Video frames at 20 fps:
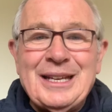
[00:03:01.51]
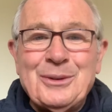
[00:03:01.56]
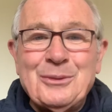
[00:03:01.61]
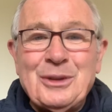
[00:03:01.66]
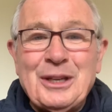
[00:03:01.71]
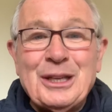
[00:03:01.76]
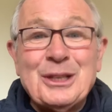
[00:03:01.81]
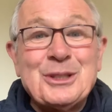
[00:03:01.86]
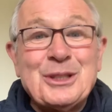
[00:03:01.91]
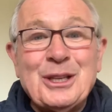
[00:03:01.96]

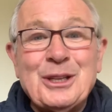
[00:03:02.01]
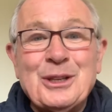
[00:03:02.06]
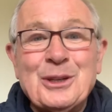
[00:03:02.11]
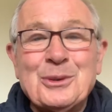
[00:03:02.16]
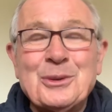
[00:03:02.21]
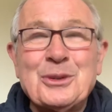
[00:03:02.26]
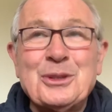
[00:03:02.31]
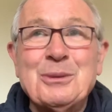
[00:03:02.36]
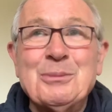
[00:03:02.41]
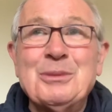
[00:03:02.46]
we extend our
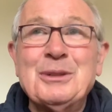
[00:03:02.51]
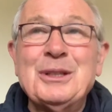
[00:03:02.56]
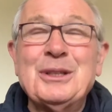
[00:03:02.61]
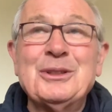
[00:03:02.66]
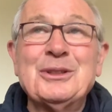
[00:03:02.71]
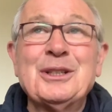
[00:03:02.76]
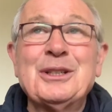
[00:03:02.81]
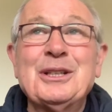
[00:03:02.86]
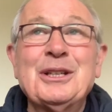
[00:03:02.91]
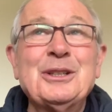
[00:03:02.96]
sympathies.
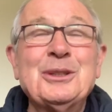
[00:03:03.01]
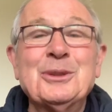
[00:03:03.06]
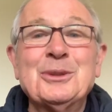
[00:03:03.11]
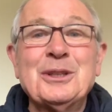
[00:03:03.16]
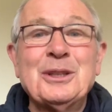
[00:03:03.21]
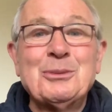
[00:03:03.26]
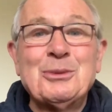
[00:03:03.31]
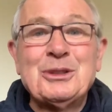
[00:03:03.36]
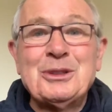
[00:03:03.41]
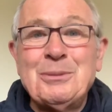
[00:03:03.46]
And I know there
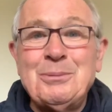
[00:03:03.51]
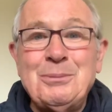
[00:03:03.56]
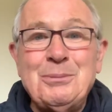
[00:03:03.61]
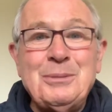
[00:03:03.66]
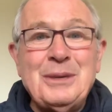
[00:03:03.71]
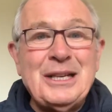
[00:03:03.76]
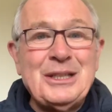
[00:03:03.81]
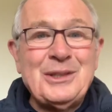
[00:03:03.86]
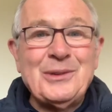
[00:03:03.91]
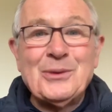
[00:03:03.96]
was a
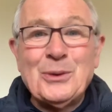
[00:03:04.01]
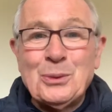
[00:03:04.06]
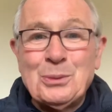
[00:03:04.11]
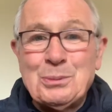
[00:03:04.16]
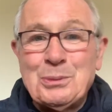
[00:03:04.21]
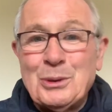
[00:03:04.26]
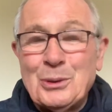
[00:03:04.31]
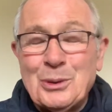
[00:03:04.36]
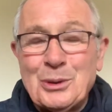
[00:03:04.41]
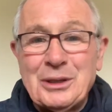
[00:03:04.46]
massive
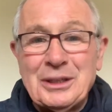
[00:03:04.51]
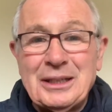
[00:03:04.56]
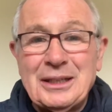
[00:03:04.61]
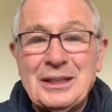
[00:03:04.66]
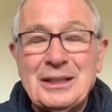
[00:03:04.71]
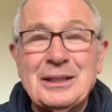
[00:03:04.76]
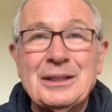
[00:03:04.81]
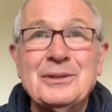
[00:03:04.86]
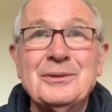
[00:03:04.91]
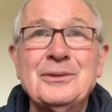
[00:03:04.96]
outpouring
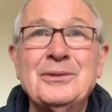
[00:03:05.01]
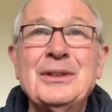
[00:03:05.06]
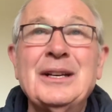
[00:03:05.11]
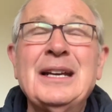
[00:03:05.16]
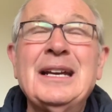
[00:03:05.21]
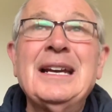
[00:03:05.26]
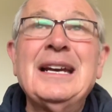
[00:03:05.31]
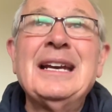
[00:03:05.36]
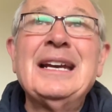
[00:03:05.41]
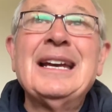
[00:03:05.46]
of,
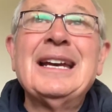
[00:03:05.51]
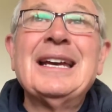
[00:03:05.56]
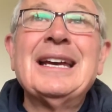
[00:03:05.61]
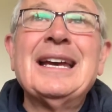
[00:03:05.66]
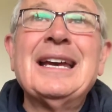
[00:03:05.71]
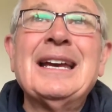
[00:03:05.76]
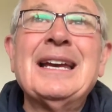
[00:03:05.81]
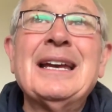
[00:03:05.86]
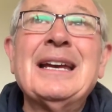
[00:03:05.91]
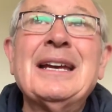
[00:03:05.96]

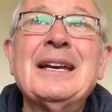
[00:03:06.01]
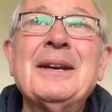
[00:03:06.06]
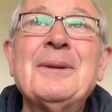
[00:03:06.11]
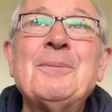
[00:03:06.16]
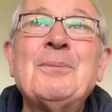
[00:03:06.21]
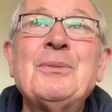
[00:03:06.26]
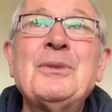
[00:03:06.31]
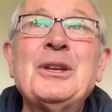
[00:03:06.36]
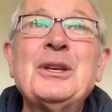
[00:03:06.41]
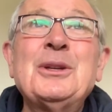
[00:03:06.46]

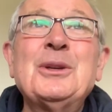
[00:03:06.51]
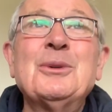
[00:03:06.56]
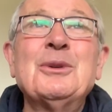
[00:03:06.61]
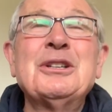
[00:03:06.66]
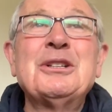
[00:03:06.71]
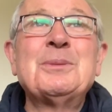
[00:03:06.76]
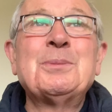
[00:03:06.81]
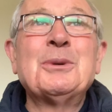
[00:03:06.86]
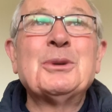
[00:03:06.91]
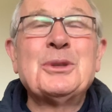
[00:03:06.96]
I
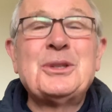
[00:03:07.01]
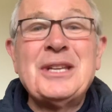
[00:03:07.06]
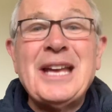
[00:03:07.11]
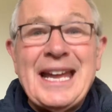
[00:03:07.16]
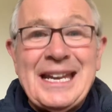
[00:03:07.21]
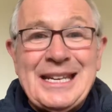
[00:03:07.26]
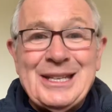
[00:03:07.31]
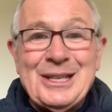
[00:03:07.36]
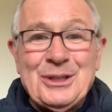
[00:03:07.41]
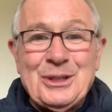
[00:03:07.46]
suppose,
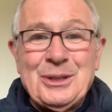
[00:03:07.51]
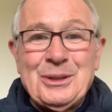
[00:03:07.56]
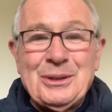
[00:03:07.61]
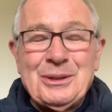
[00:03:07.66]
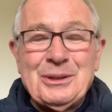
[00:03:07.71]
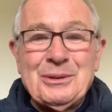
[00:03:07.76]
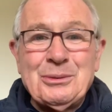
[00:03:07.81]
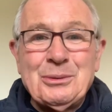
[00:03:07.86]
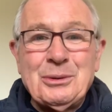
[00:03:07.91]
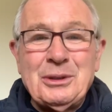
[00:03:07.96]
sadness
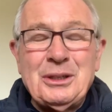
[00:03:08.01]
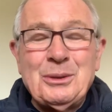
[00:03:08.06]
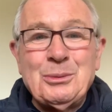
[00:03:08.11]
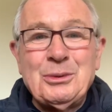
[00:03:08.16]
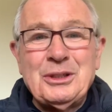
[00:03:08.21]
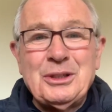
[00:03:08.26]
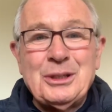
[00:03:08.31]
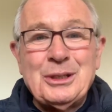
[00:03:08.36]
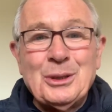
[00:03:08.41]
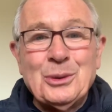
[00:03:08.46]
when it
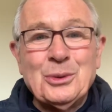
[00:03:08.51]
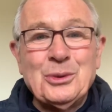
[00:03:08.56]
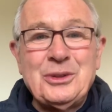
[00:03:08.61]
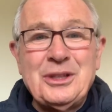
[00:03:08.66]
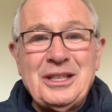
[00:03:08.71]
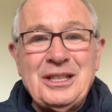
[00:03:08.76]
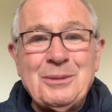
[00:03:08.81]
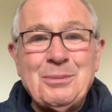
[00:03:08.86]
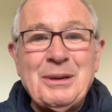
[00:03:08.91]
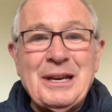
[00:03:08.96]
was announced that
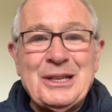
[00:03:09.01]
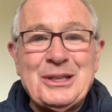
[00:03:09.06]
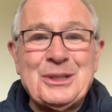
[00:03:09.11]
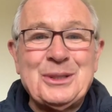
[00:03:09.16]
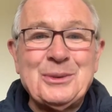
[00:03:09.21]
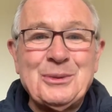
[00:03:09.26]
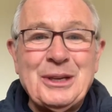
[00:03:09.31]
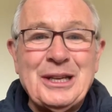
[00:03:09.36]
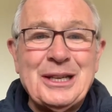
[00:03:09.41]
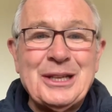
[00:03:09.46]
he passed
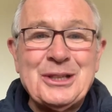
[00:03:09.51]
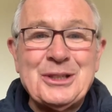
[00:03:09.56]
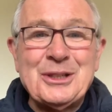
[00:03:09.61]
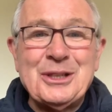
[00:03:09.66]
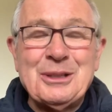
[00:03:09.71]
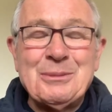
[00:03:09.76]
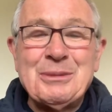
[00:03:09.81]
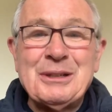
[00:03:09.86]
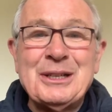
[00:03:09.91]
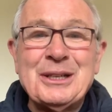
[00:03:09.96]
away last
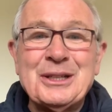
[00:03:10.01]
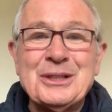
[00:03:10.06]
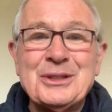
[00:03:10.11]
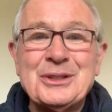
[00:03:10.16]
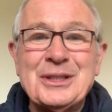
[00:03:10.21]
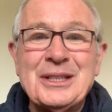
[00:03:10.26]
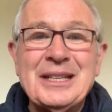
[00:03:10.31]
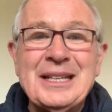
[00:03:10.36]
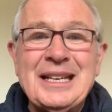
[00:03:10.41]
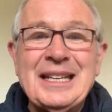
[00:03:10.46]
night, because
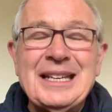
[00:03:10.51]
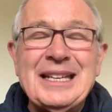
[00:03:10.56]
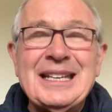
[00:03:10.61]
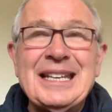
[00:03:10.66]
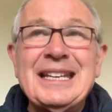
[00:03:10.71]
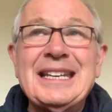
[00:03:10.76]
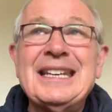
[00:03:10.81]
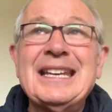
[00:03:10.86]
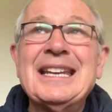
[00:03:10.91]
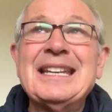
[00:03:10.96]

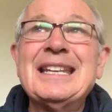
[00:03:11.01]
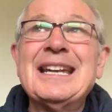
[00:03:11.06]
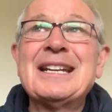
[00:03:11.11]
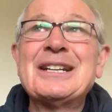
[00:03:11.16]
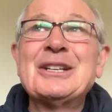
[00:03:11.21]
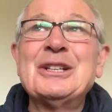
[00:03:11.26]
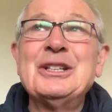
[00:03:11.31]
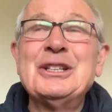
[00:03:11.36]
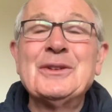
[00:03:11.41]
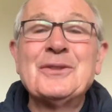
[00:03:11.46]
he had that
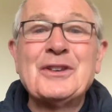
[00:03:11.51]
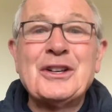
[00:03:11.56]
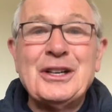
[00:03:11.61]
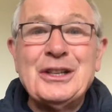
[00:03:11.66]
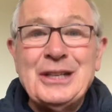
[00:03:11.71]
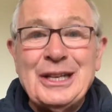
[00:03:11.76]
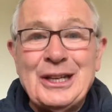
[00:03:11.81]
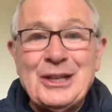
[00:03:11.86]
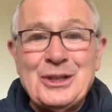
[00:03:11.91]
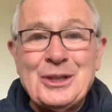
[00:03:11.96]
kind of
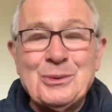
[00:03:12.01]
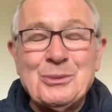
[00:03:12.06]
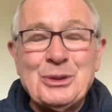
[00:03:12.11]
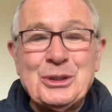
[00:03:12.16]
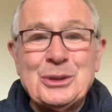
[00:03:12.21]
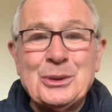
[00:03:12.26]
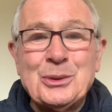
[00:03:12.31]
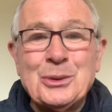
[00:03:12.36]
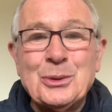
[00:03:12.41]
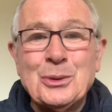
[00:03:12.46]
connection with a
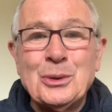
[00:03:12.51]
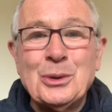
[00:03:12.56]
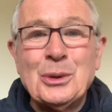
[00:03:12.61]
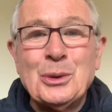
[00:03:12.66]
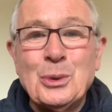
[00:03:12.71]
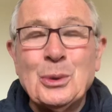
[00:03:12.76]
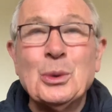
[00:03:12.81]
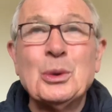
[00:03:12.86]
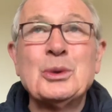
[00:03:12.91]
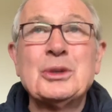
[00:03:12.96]
whole
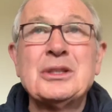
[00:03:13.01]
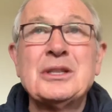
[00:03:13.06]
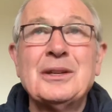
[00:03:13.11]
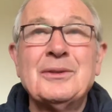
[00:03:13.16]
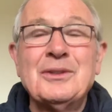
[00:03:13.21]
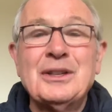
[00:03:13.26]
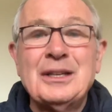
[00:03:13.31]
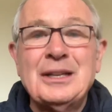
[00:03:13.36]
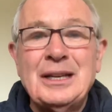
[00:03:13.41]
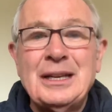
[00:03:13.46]
host of
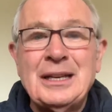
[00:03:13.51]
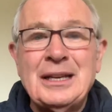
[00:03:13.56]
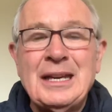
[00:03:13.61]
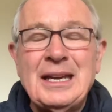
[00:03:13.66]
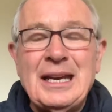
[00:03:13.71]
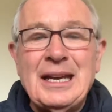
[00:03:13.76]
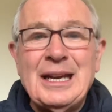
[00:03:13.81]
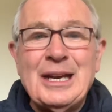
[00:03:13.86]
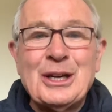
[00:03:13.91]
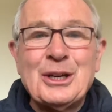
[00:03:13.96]
a
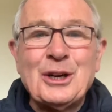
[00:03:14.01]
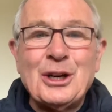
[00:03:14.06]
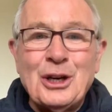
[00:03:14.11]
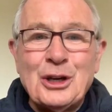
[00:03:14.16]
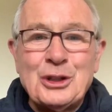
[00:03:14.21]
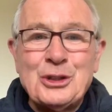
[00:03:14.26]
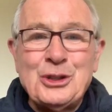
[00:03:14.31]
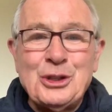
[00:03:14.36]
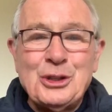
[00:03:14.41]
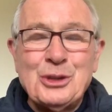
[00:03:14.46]

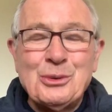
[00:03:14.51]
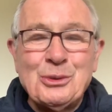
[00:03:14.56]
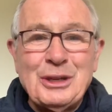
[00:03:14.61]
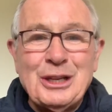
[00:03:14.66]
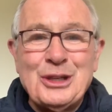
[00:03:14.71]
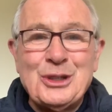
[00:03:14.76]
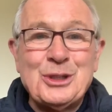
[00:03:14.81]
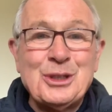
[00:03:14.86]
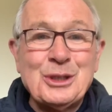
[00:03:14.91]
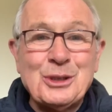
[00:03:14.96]
Cork
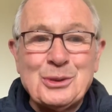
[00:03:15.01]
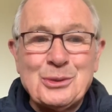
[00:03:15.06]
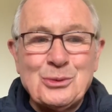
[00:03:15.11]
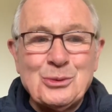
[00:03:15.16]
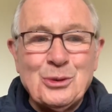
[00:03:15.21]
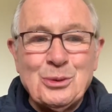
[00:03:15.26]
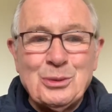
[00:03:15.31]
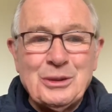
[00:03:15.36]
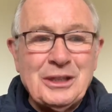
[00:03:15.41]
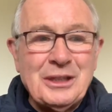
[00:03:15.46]
generation that grew
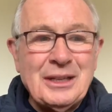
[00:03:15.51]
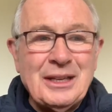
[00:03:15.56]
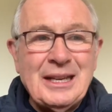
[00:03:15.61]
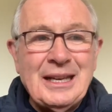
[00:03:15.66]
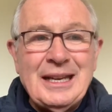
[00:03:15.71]
up in,